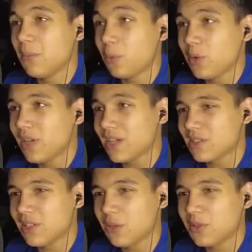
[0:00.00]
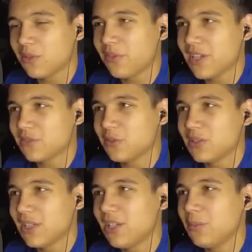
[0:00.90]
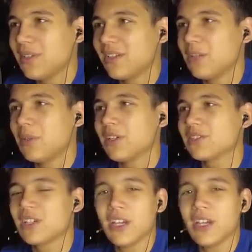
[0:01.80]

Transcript: but we are actually going to fast forward a little bit here, because